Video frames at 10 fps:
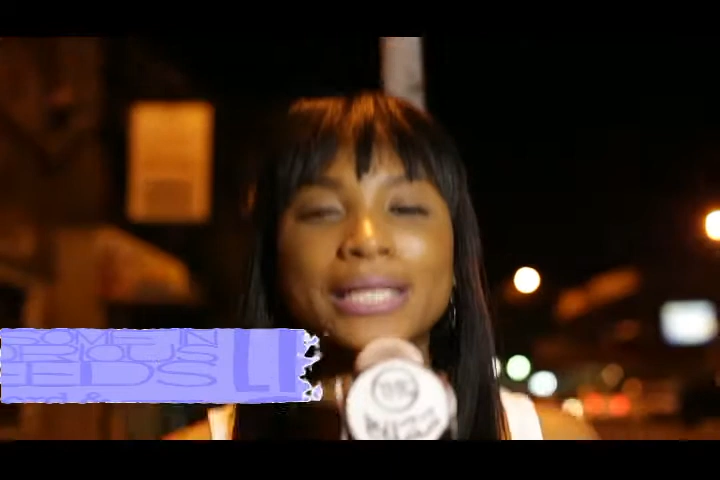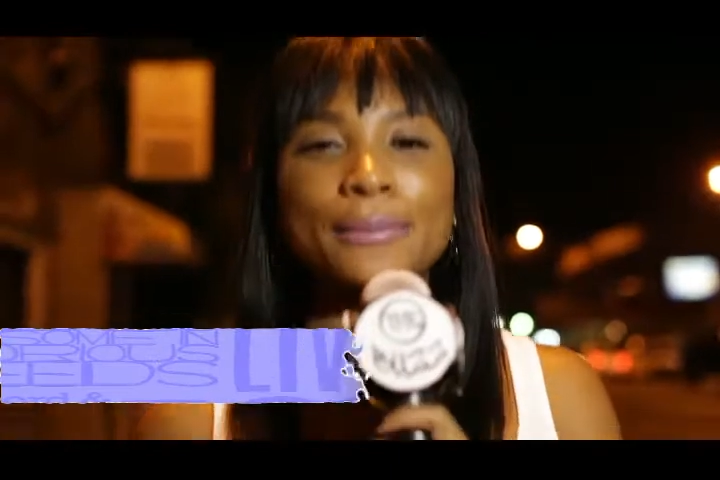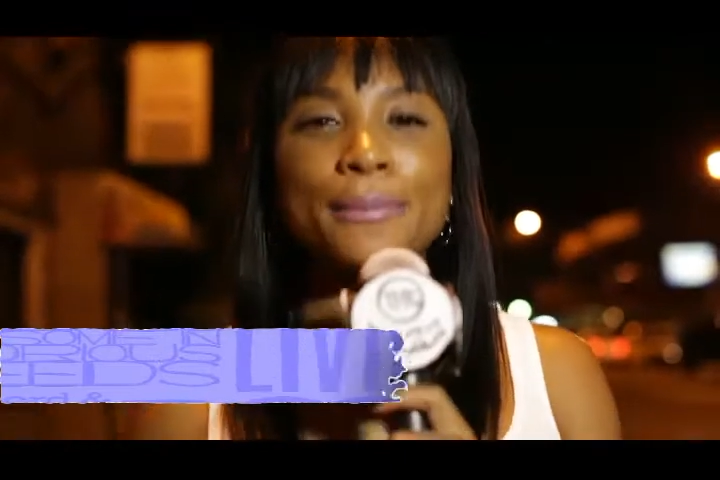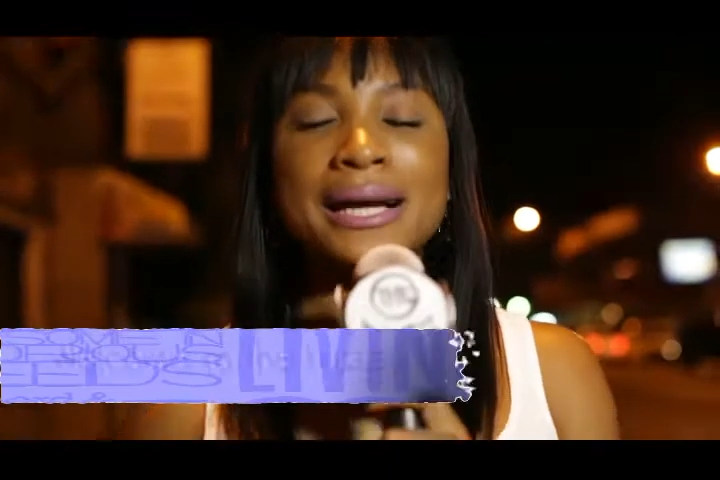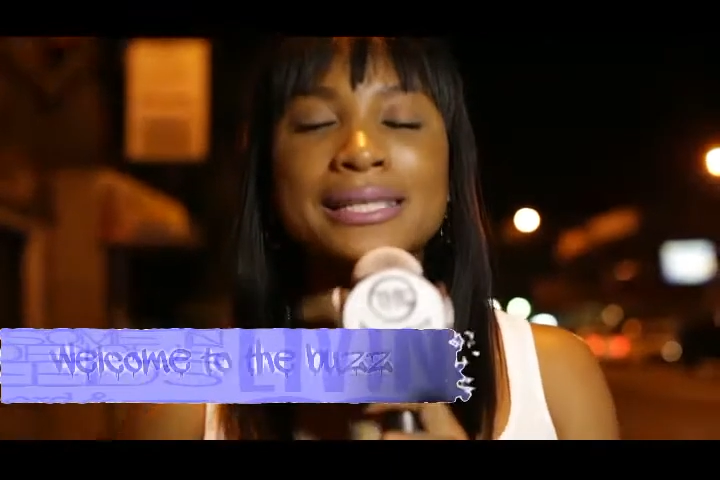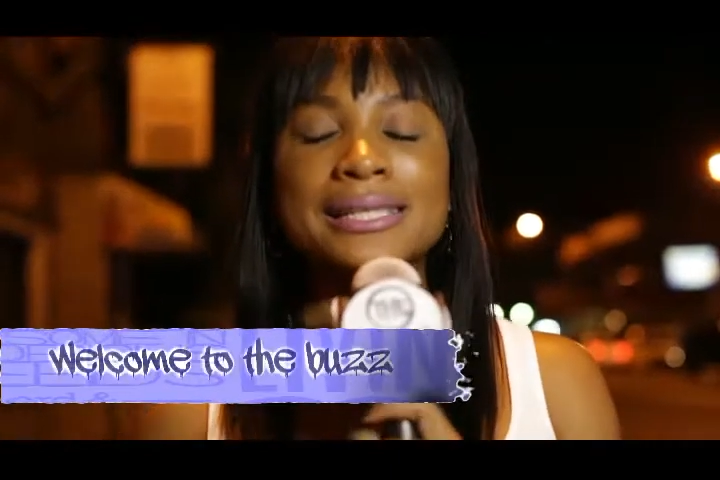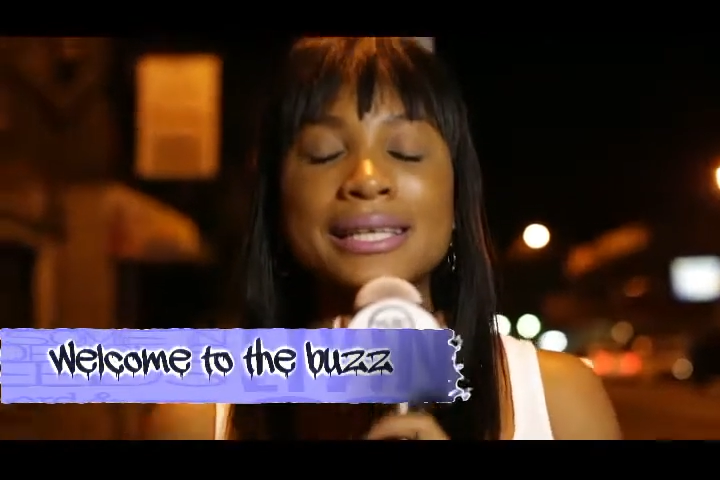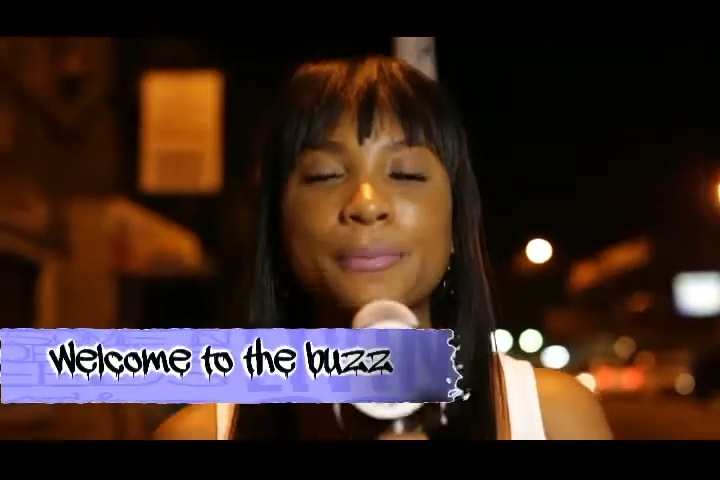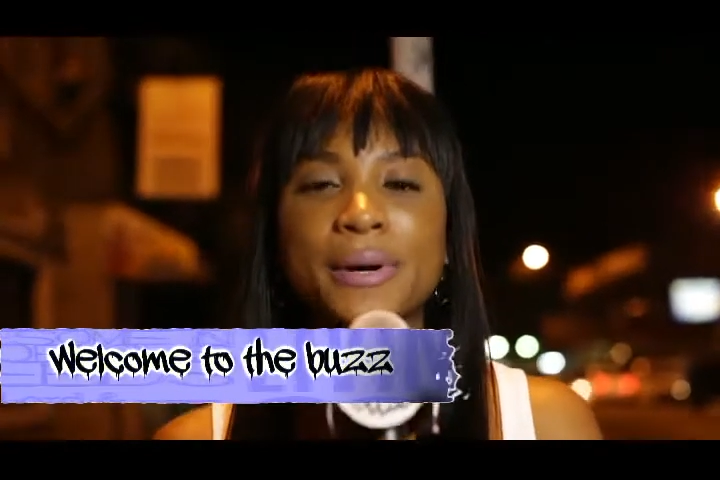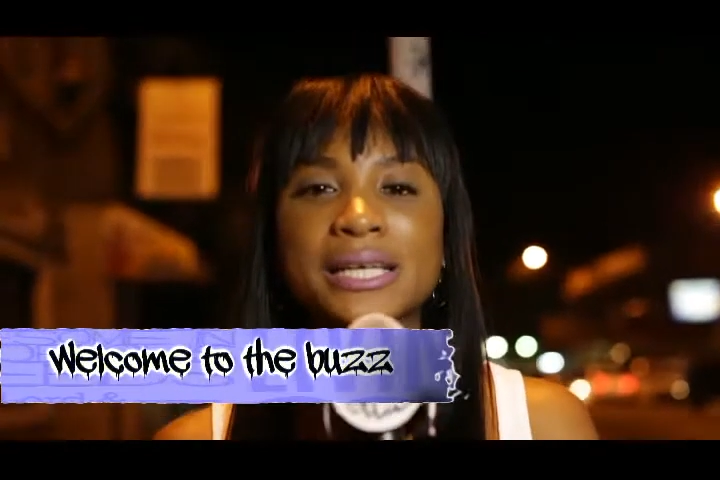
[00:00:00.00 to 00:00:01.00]
Welcome back to
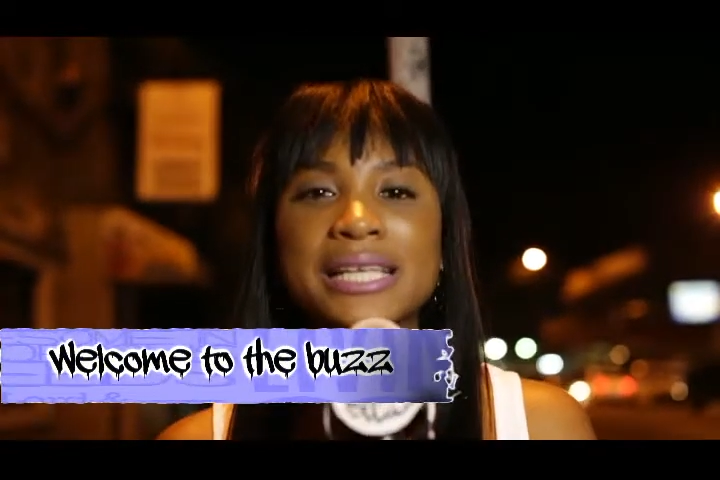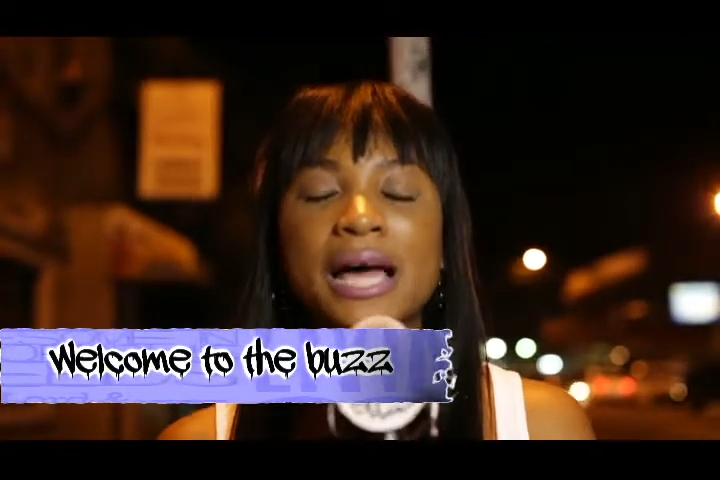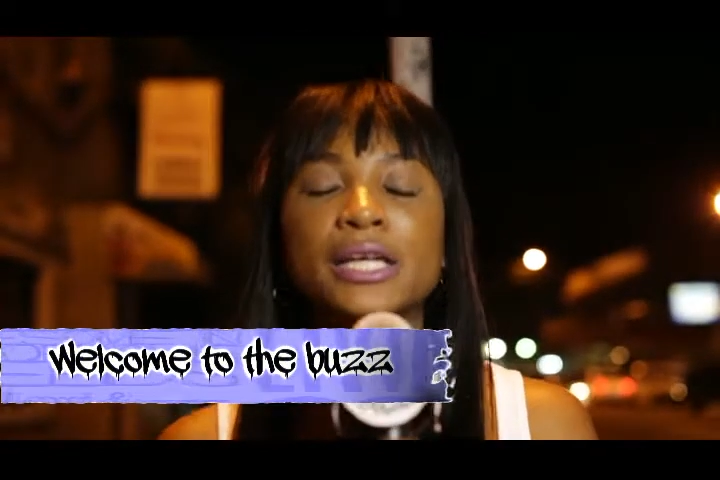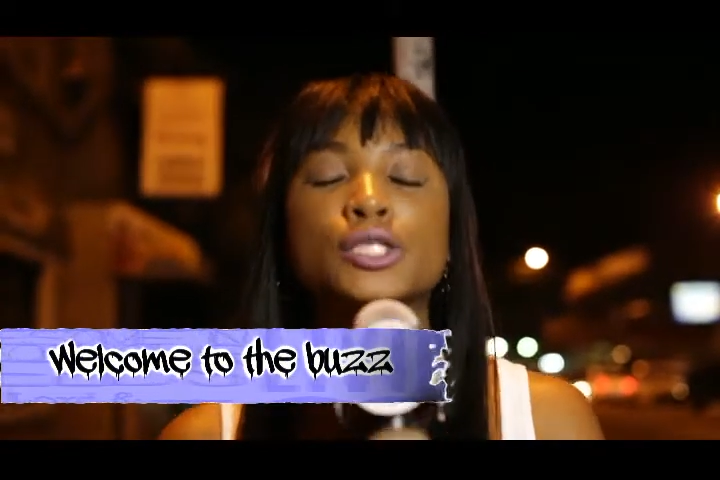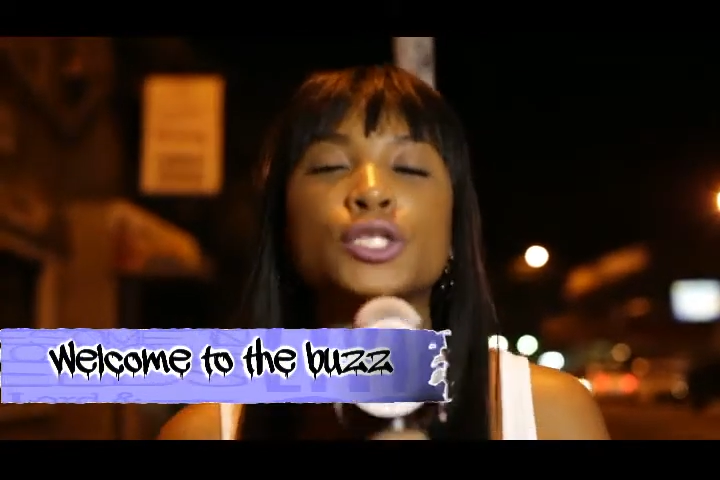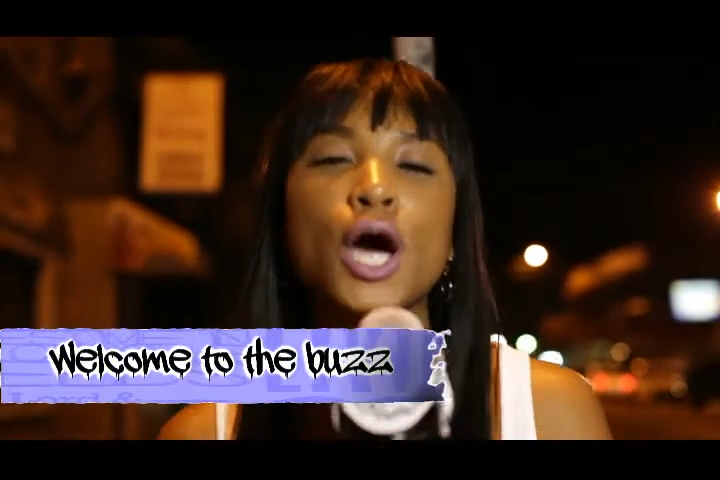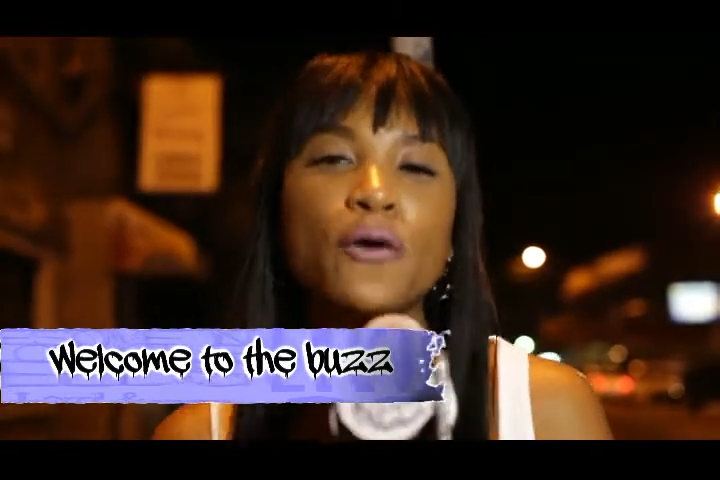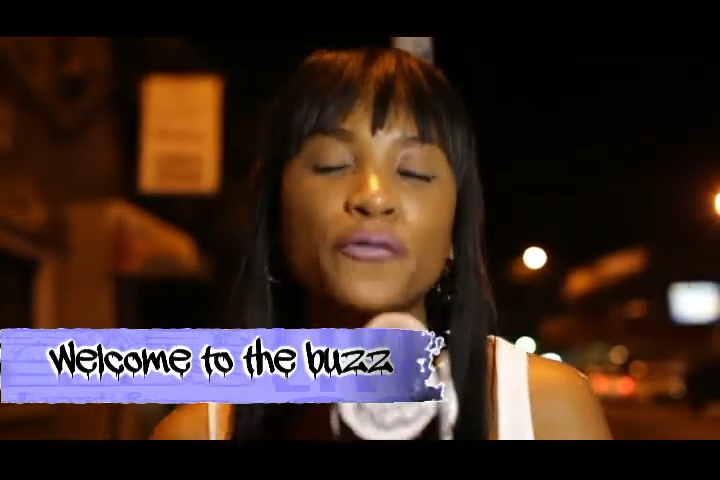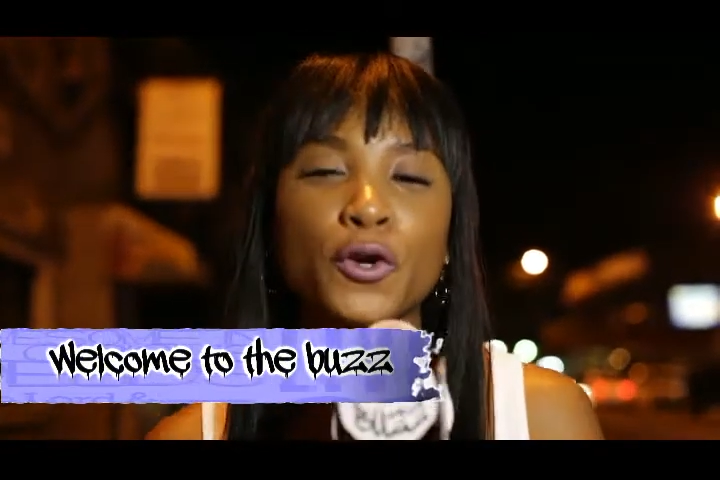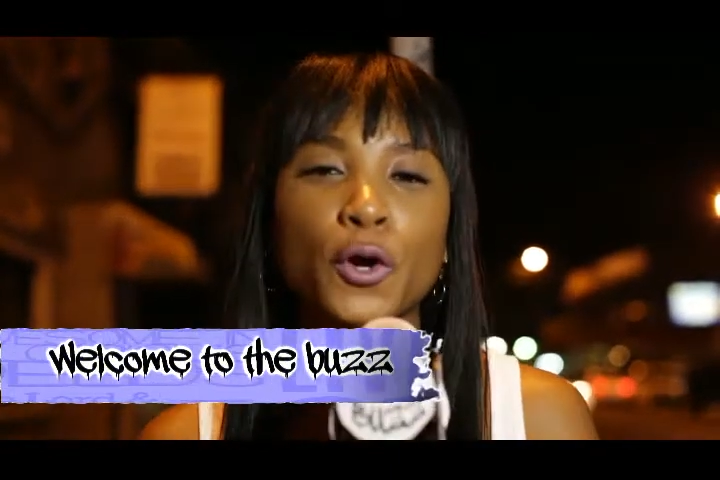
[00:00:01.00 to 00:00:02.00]
The Buzz, and it's
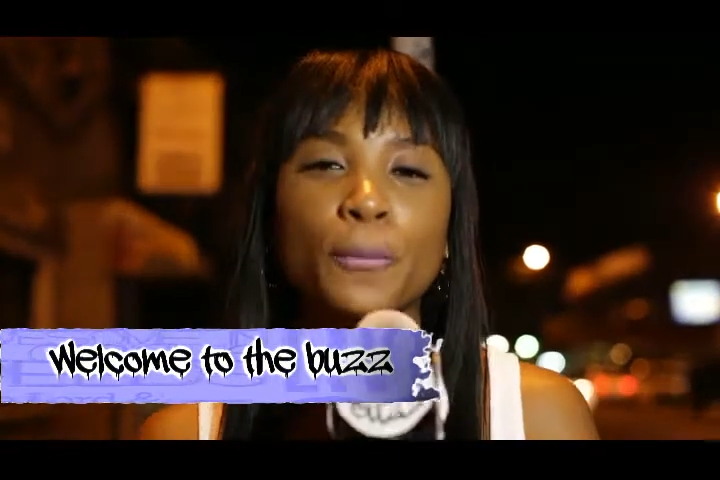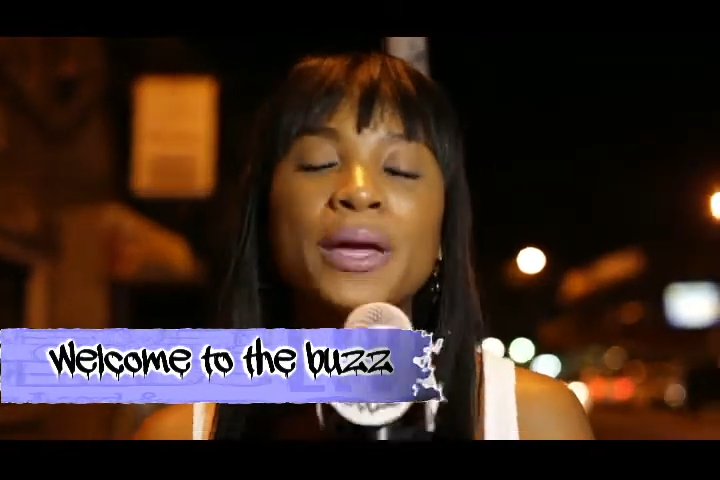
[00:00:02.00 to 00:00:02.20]
now for your